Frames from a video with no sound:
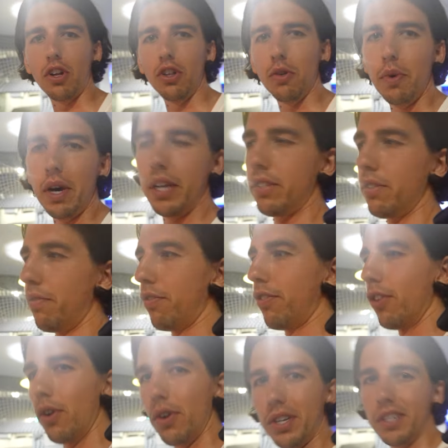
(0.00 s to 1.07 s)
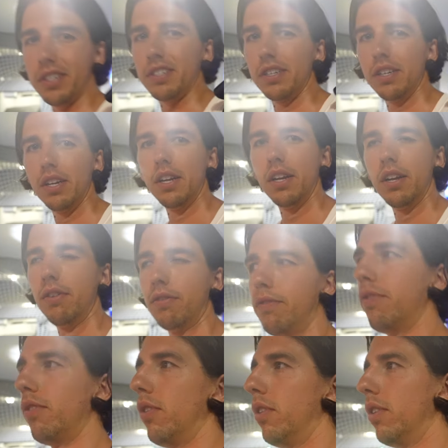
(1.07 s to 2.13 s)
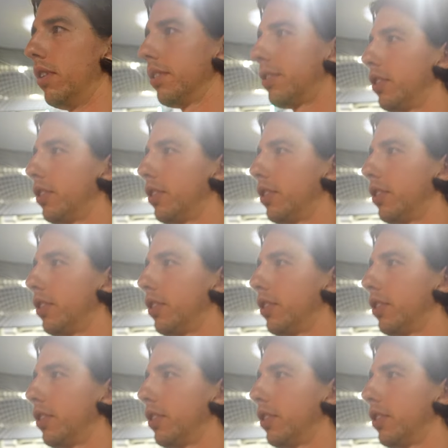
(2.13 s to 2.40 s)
On the way to Floyd for